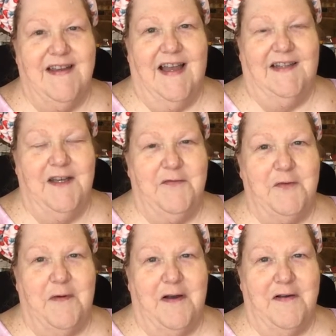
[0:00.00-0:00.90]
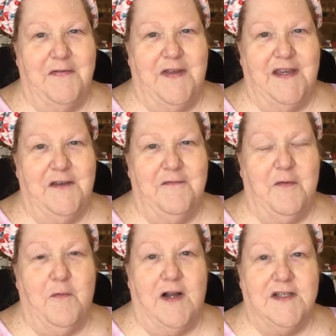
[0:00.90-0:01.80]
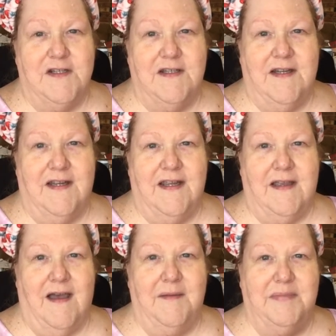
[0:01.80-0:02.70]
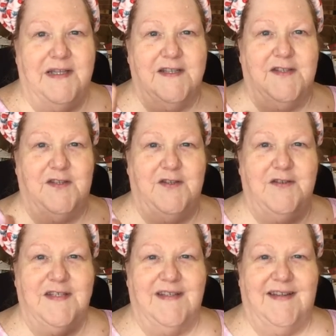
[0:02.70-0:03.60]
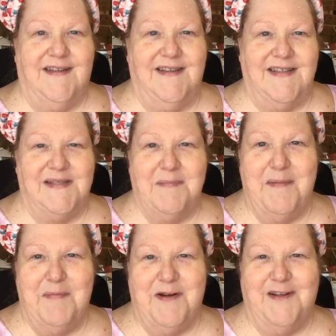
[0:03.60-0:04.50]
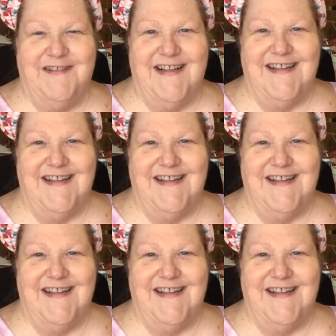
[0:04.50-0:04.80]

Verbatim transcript: I love you all. Thank you for watching today and God bless you today is prayer.